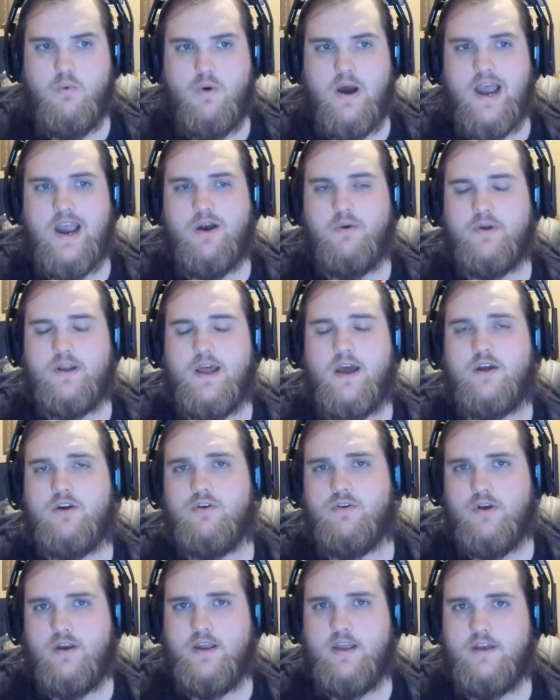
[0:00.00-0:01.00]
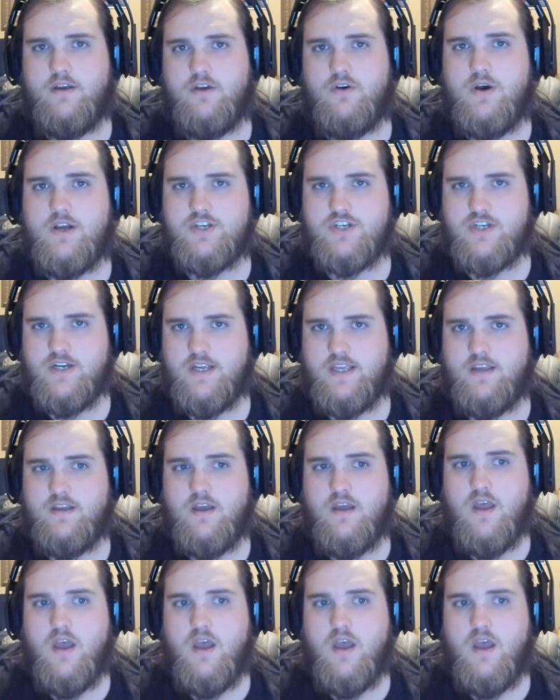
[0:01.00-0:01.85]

why are we not questioning